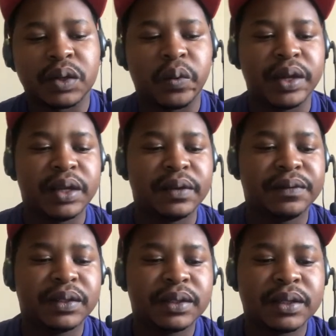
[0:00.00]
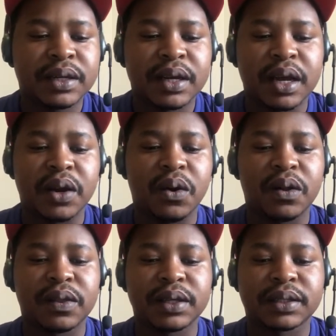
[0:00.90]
weaves and all these